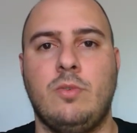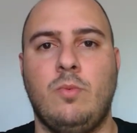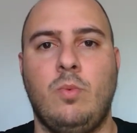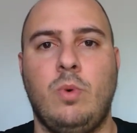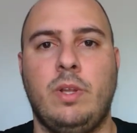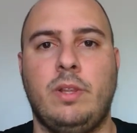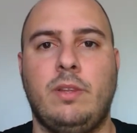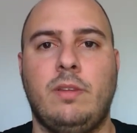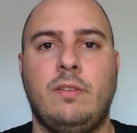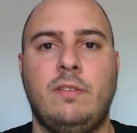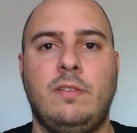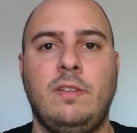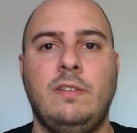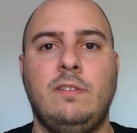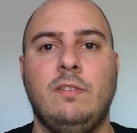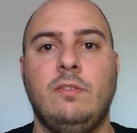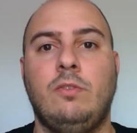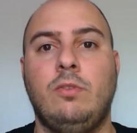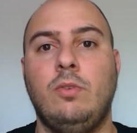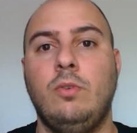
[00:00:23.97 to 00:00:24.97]
of what
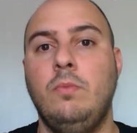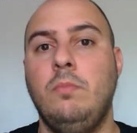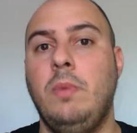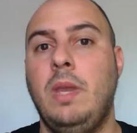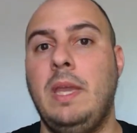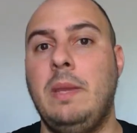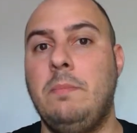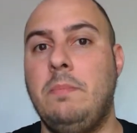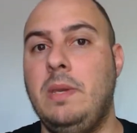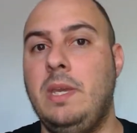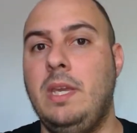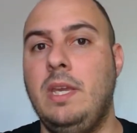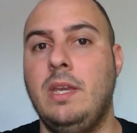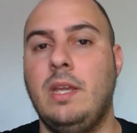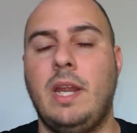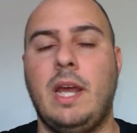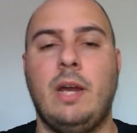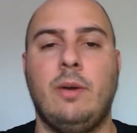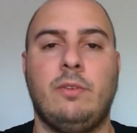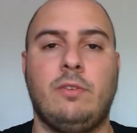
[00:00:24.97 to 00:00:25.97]
season 2 may be
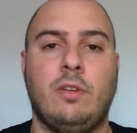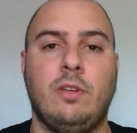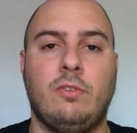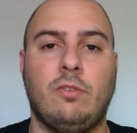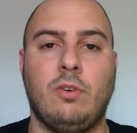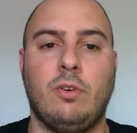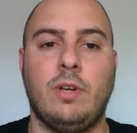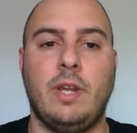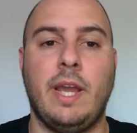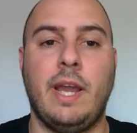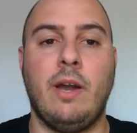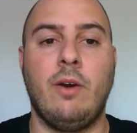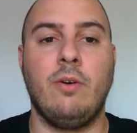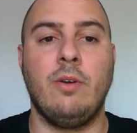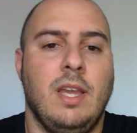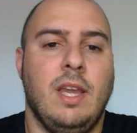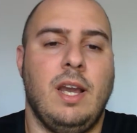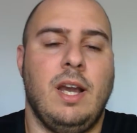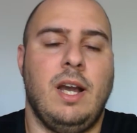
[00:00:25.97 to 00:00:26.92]
and how it's going to turn out.